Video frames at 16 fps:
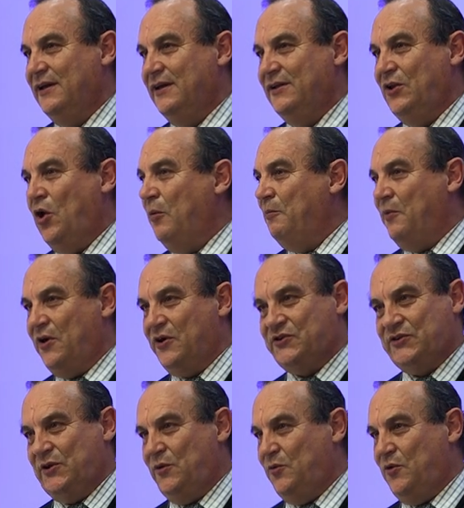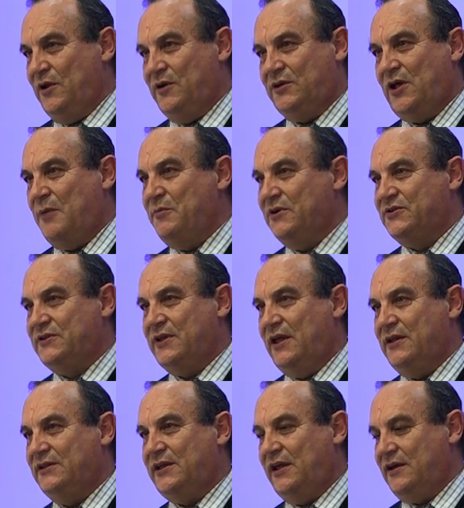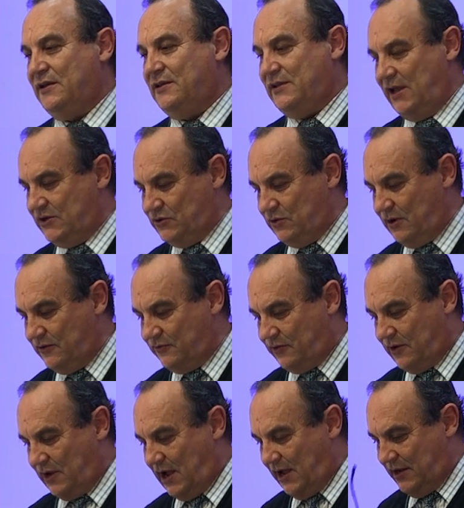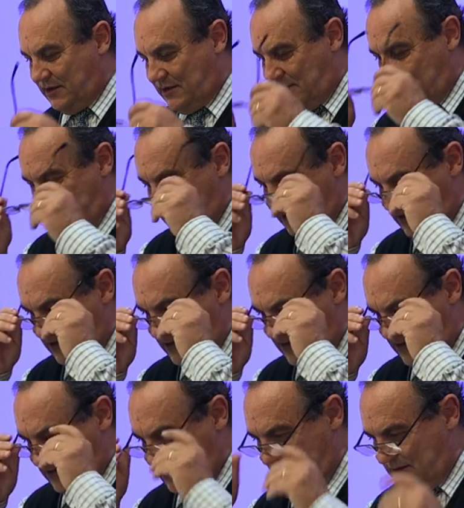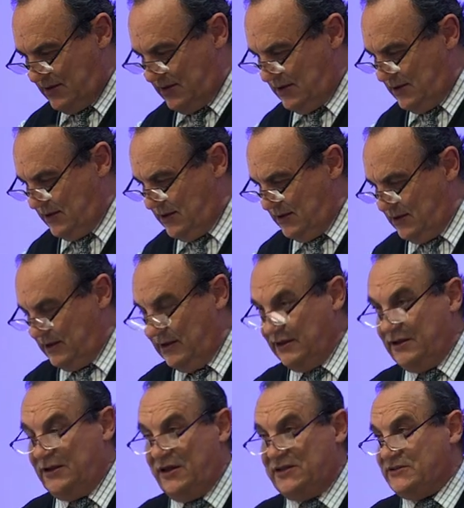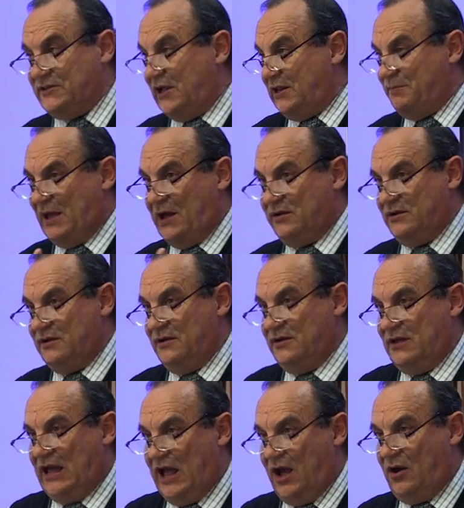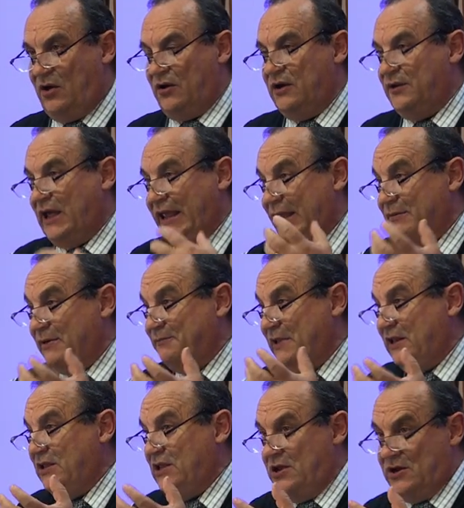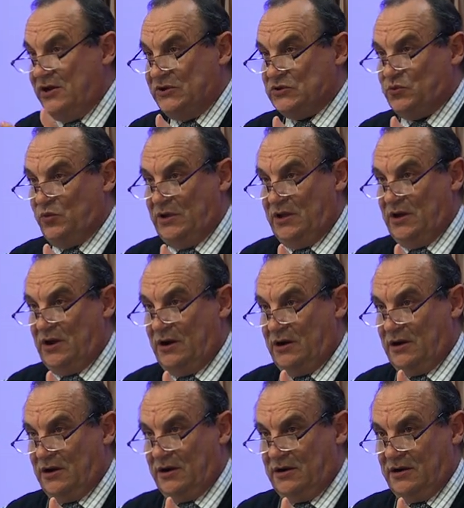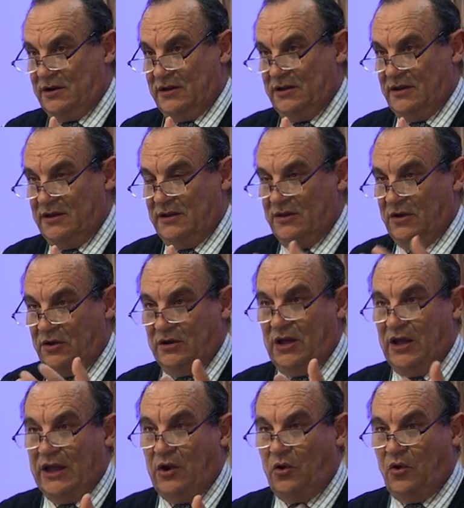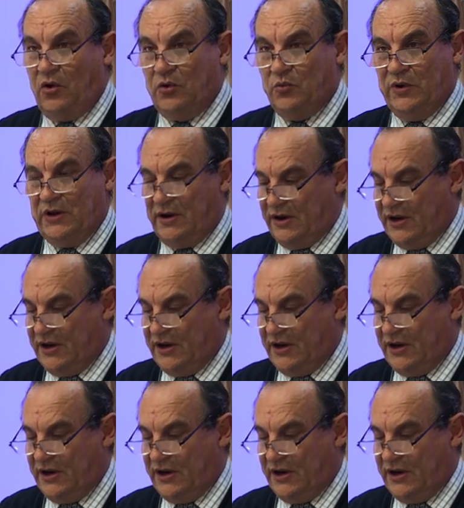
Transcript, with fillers: No mercy when Thomas then take, takes you on for a hike. You know, it's not about how, how many years we are, how old we are.